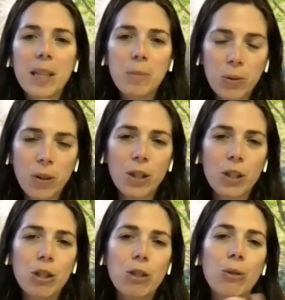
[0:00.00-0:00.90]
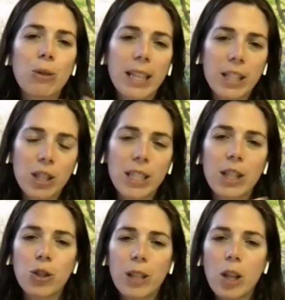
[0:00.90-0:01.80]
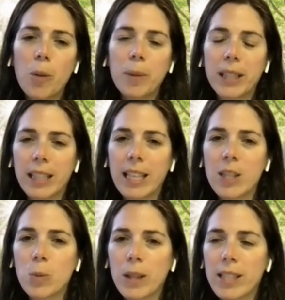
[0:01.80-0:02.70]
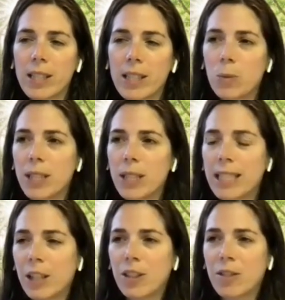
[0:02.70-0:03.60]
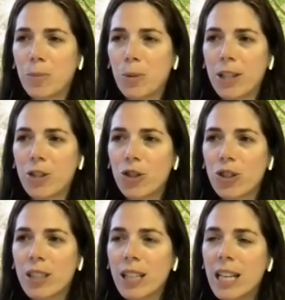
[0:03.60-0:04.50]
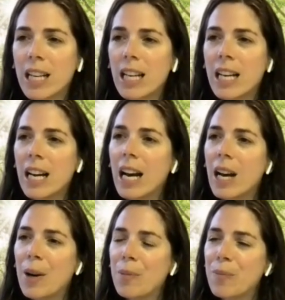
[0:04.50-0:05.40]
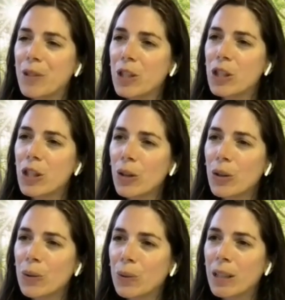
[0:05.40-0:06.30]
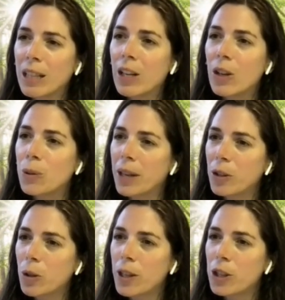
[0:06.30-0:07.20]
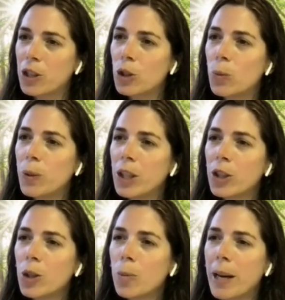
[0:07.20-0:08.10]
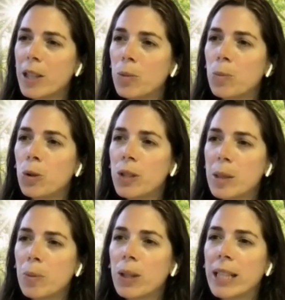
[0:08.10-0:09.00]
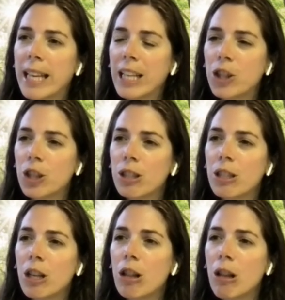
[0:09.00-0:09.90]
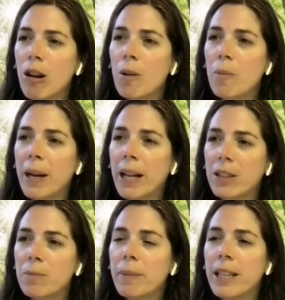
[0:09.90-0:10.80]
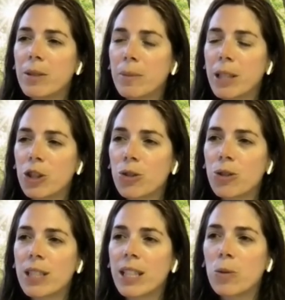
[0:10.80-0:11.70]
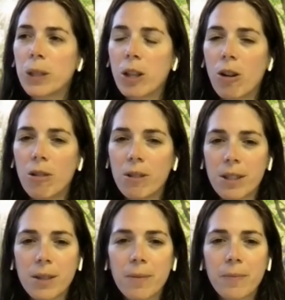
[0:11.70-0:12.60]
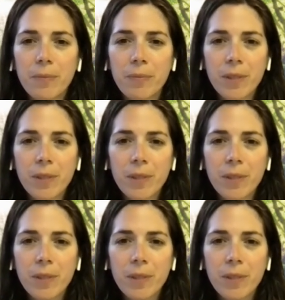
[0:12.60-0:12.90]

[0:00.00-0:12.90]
And then they move on to legislature and lawmaking as well as with the executive branch. Um, so we have a question. Do we learn about municipal election law, ballot me measures, and recalls?